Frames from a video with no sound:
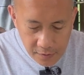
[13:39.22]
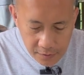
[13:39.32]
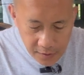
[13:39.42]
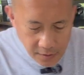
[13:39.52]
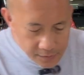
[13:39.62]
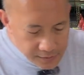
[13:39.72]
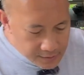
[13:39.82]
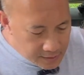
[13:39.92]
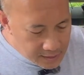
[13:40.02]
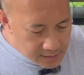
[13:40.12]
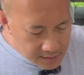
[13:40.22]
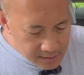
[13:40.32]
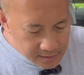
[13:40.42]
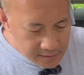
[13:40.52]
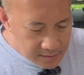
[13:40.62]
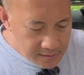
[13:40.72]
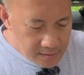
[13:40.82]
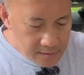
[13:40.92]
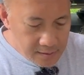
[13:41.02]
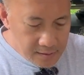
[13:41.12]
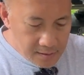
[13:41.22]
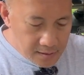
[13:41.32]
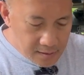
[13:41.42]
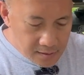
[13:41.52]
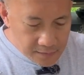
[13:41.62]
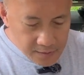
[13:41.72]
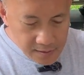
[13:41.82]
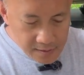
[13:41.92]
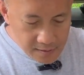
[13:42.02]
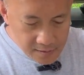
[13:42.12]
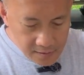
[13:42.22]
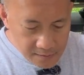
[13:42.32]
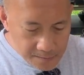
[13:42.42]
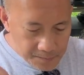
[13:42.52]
the other side. There we go.